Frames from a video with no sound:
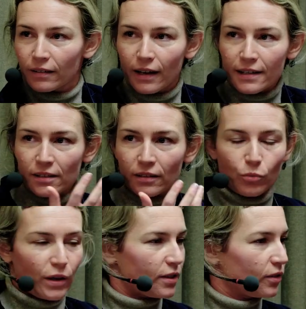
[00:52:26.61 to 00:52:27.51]
as a
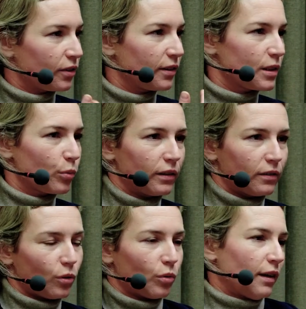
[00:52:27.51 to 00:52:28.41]
Westerner in
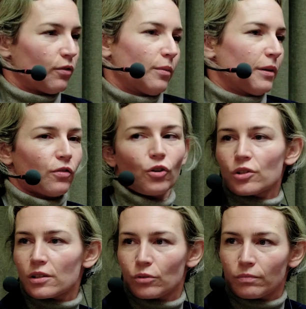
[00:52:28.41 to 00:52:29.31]
Sweden or whatever, I mean, of course,